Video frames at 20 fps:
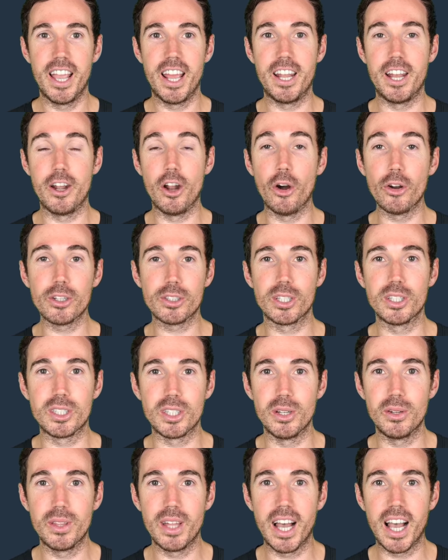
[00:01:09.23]
And in order to
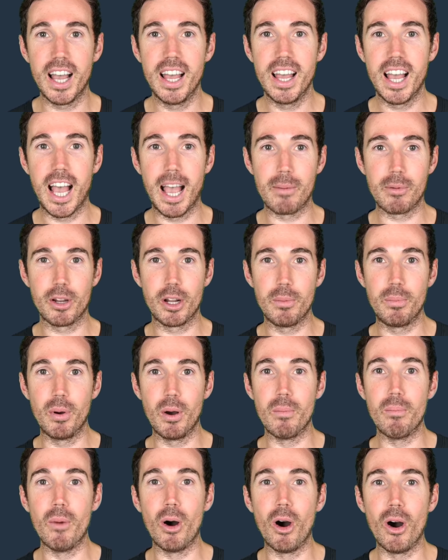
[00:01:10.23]
do that, I'm going to
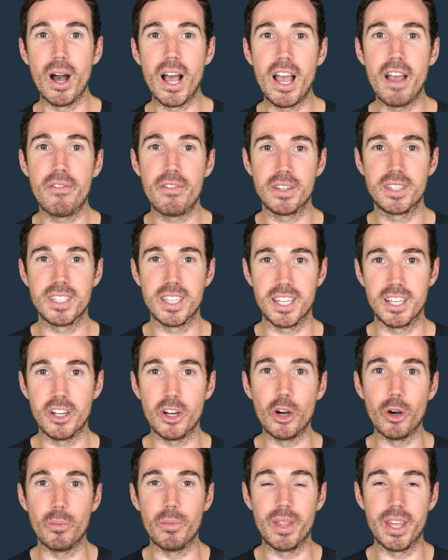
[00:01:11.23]
put more effort in
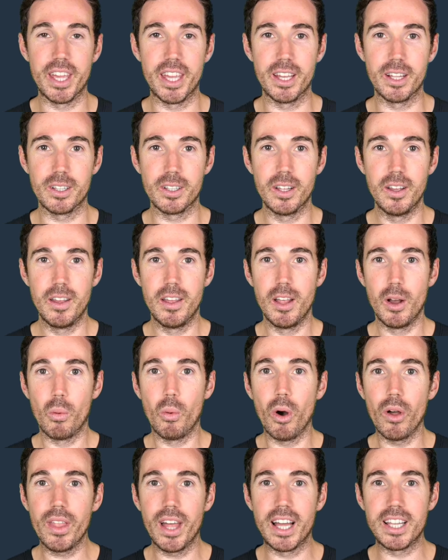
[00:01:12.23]
up the hill.
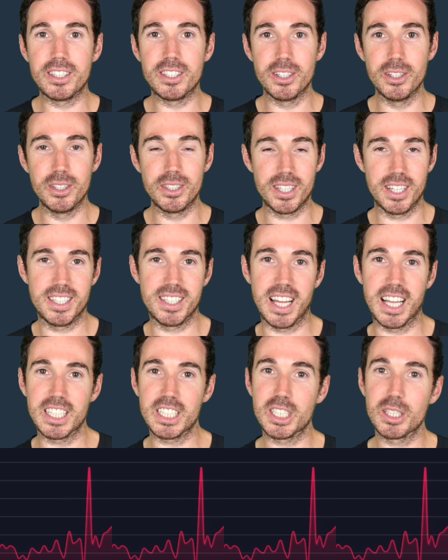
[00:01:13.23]
What that does is that